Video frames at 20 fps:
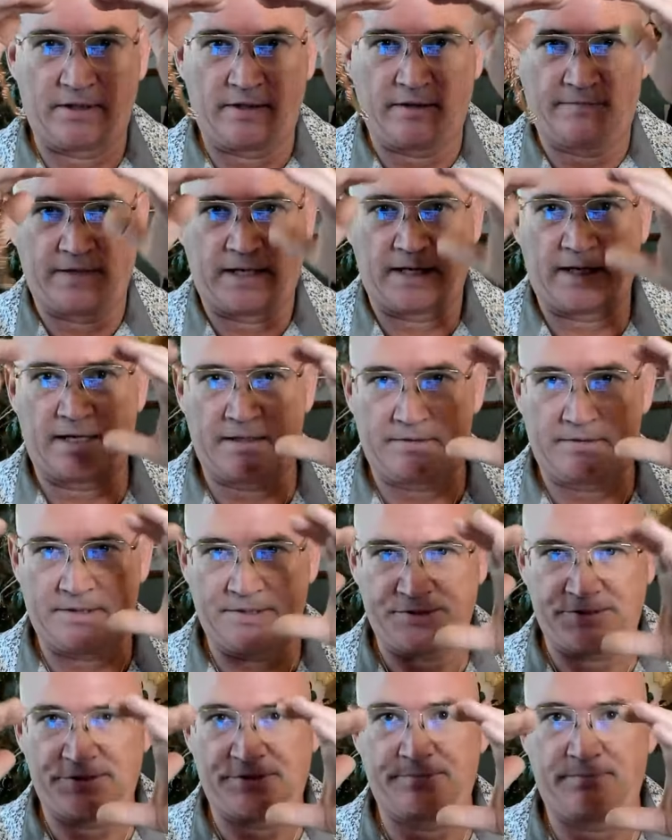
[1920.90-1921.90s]
of, hey,
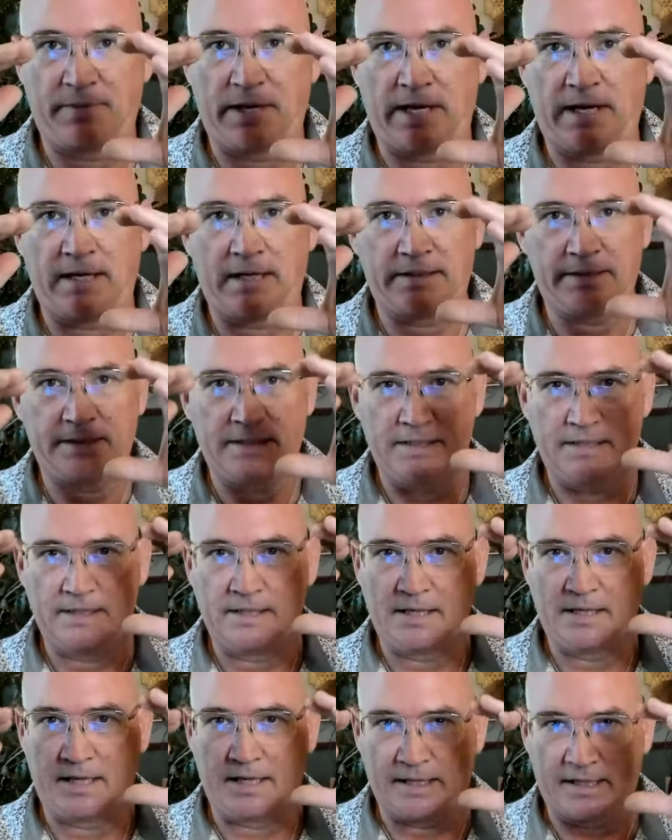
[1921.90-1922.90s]
this is bad.
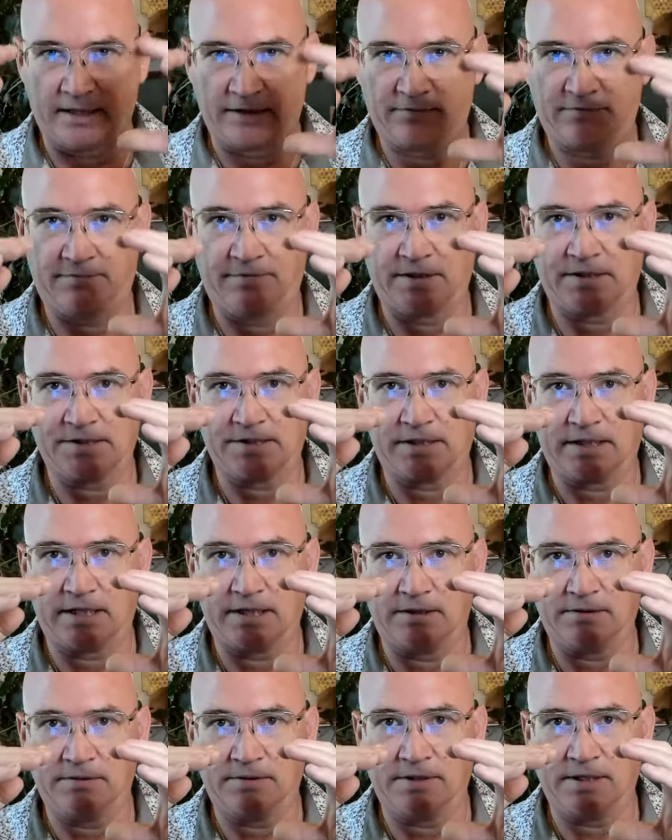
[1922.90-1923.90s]
I got to fix and
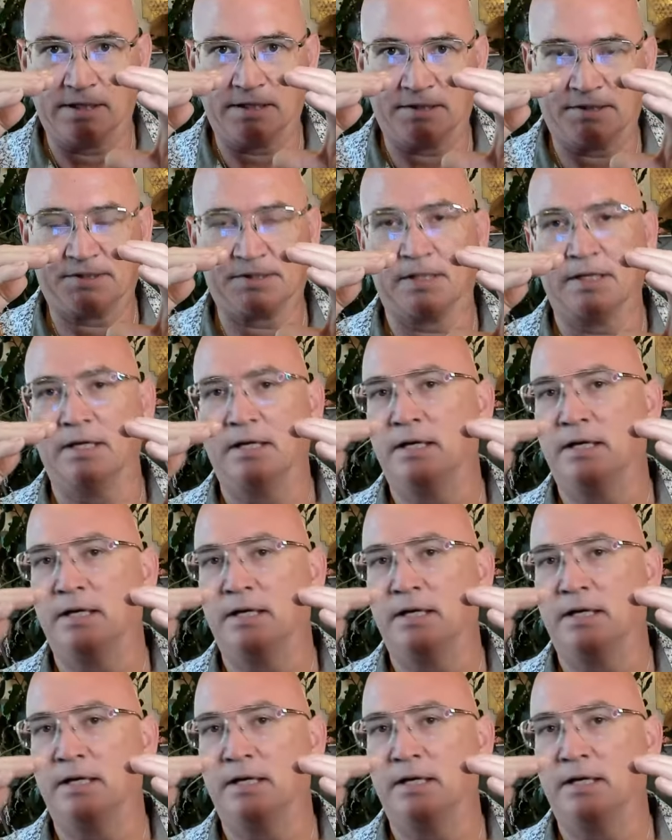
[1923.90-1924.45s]
heal this,